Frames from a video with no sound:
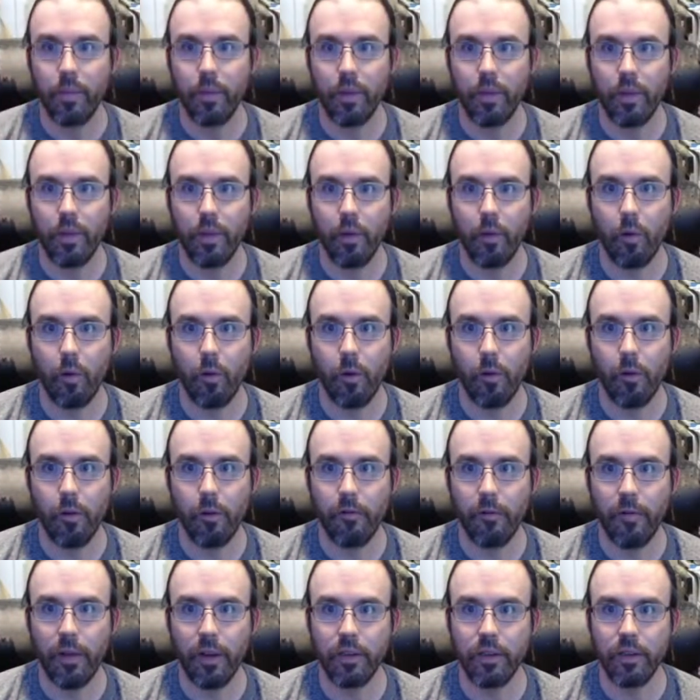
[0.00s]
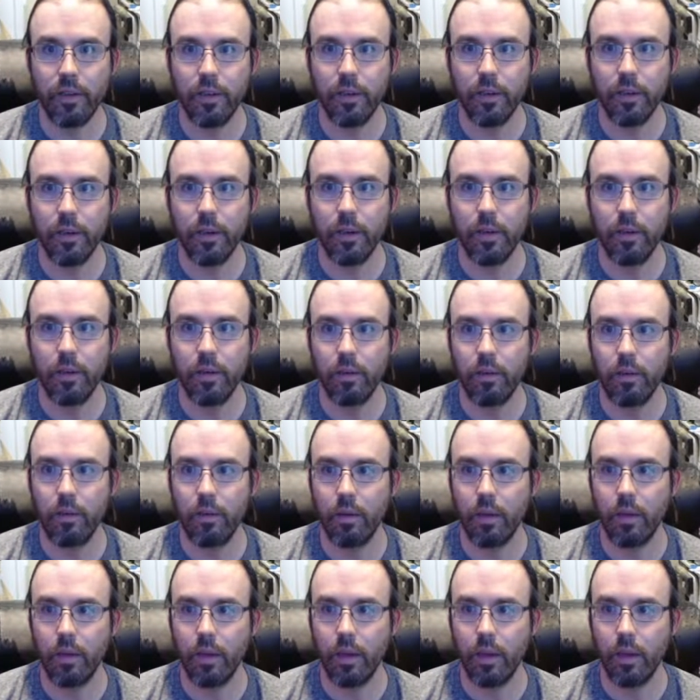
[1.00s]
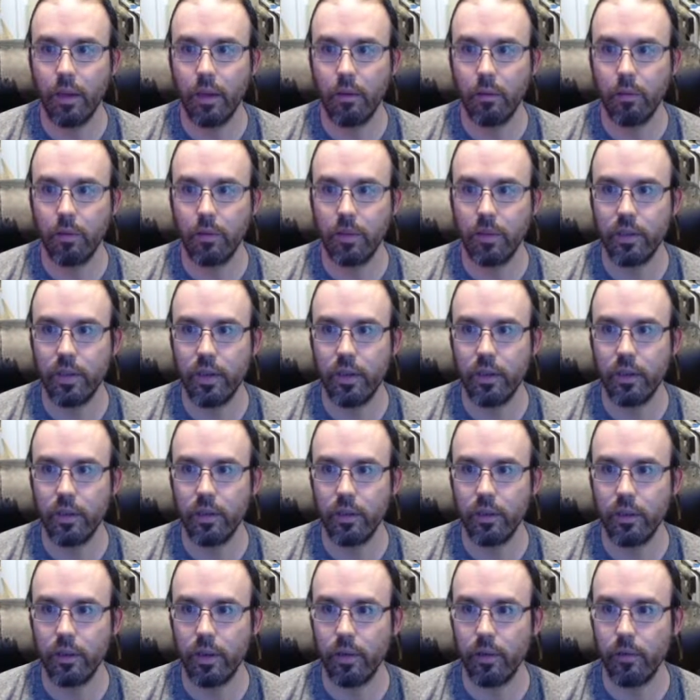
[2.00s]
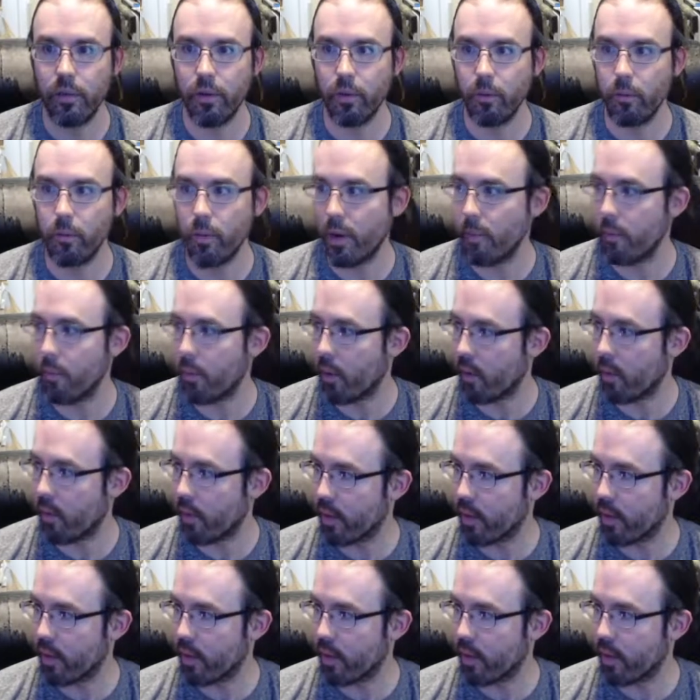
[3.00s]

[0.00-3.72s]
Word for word: the aura effects here. Uh, we'll set it to, I don't know, rainbow.